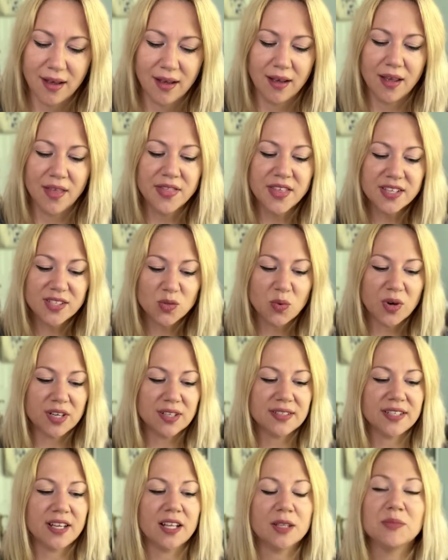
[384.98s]
This one is
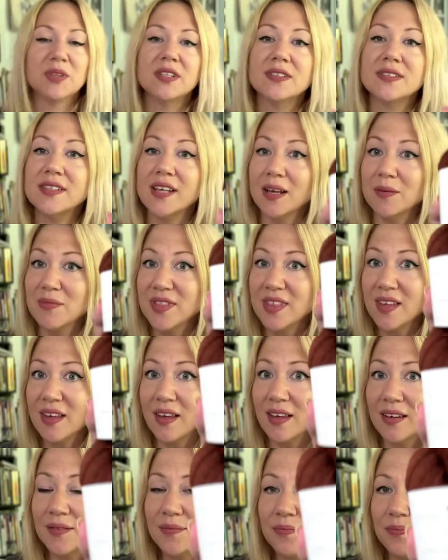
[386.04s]
telling me the same
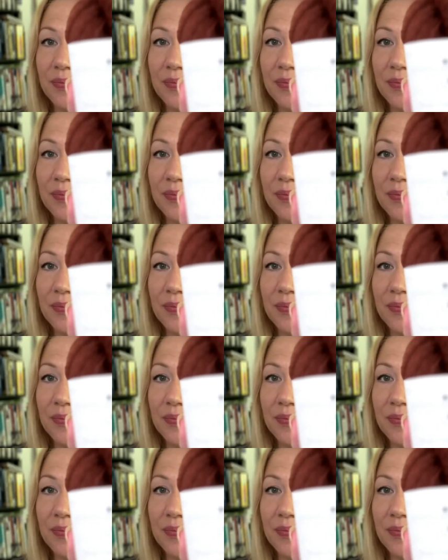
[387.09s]
thing,